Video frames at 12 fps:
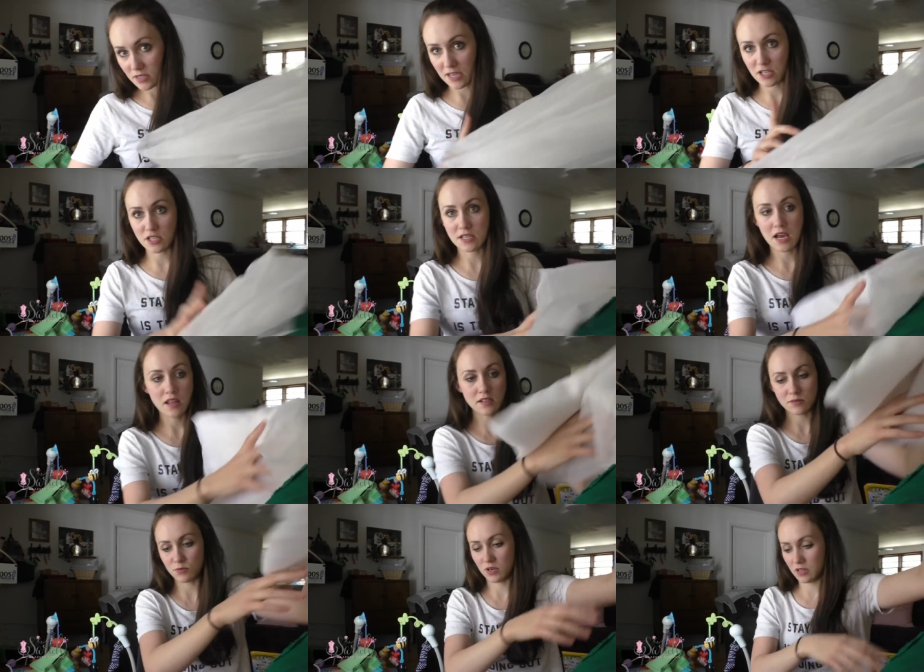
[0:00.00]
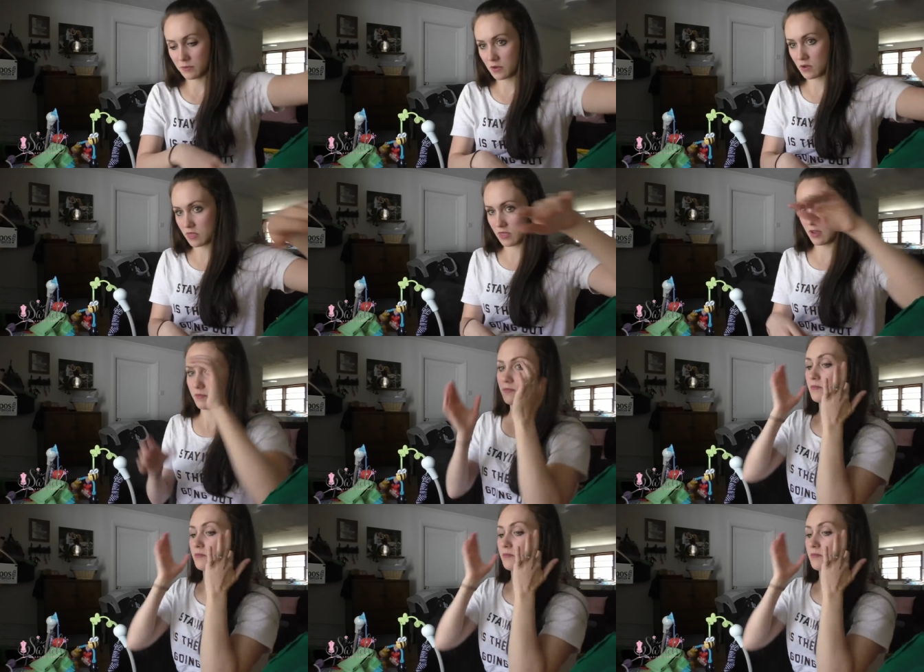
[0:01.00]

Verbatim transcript: I actually got this one. Let me go get that.